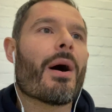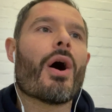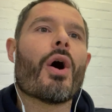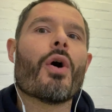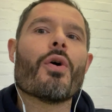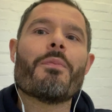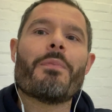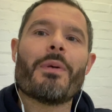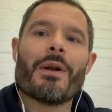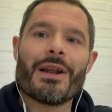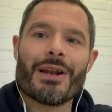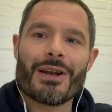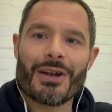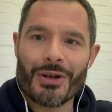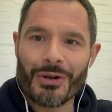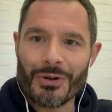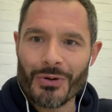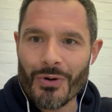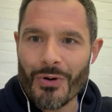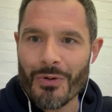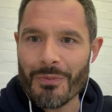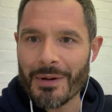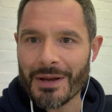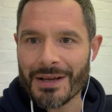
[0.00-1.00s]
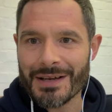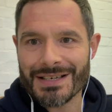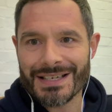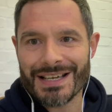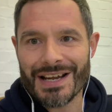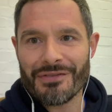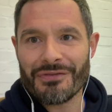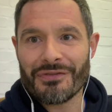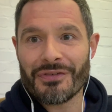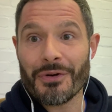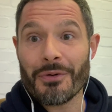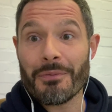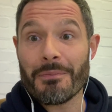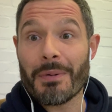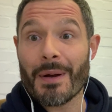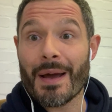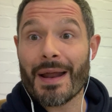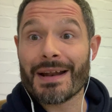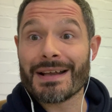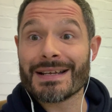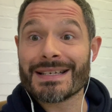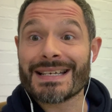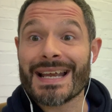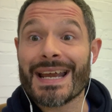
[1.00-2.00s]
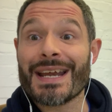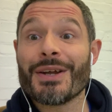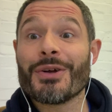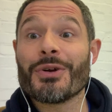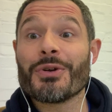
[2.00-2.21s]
opening the door because they feel better saying